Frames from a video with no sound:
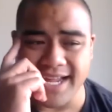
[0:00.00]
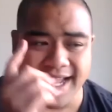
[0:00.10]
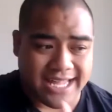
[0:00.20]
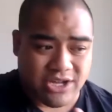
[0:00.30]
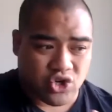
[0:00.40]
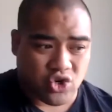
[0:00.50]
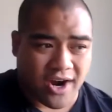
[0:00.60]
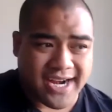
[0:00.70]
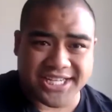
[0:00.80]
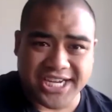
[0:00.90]
and you're
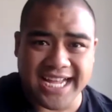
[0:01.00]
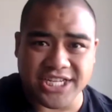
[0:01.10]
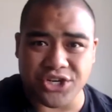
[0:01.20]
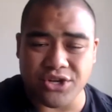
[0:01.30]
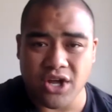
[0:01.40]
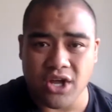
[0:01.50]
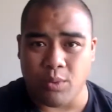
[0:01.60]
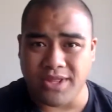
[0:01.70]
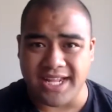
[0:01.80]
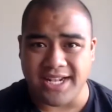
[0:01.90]
trying to change it
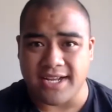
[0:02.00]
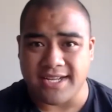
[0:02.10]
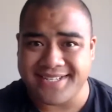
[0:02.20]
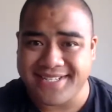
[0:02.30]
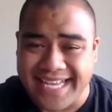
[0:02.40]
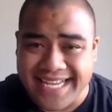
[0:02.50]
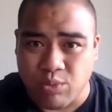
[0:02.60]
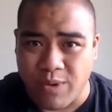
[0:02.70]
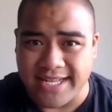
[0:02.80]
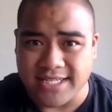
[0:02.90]
within 6
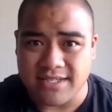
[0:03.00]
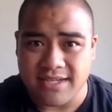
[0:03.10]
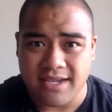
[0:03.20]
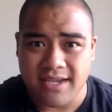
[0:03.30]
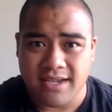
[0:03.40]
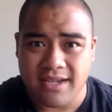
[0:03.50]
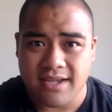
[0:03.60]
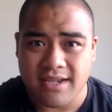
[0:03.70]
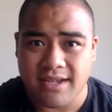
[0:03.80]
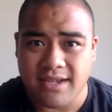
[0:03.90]
weeks,
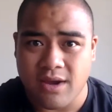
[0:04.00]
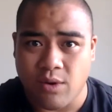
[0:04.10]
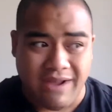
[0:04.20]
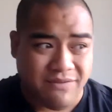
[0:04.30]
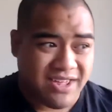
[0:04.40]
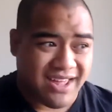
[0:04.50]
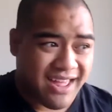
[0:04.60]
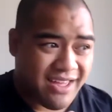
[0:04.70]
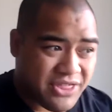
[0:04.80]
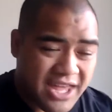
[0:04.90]
where if you
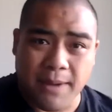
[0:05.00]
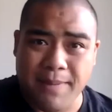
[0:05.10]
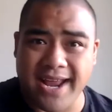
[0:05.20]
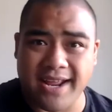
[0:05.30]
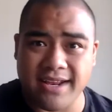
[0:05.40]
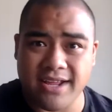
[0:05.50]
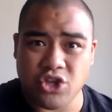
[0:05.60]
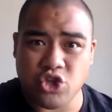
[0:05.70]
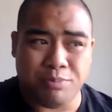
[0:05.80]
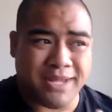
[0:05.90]
think about it,
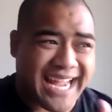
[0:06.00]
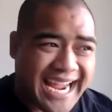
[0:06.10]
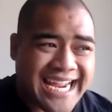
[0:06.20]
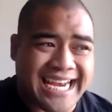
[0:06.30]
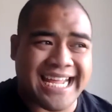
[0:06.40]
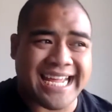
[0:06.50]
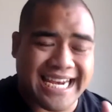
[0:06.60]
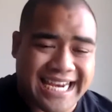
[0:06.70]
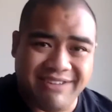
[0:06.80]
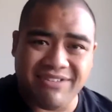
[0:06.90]
you've been eating and
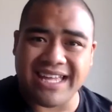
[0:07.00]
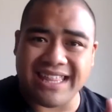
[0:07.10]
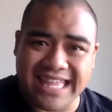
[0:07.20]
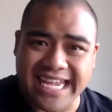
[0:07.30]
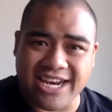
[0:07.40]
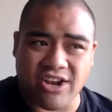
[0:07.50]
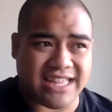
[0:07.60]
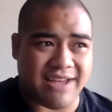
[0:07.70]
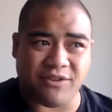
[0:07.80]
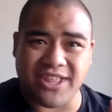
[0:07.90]
living and thinking like
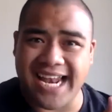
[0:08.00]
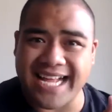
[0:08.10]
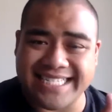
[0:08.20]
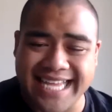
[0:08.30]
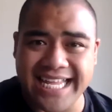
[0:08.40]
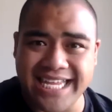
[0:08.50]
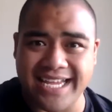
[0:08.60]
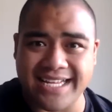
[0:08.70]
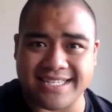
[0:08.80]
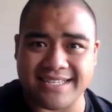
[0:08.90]
that for the last 10
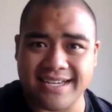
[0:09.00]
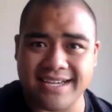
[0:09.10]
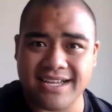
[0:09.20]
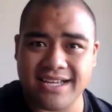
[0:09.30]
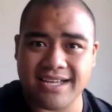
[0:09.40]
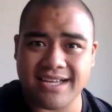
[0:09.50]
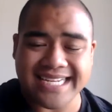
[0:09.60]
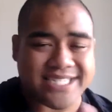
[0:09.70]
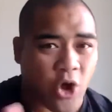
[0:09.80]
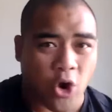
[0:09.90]
years,
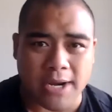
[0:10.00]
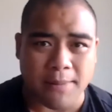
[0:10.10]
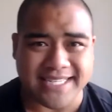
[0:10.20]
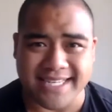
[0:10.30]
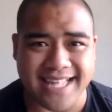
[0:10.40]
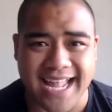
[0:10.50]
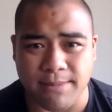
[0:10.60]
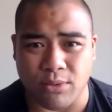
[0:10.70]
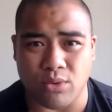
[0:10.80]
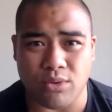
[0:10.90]
it's not going to be
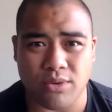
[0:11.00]
sustainable.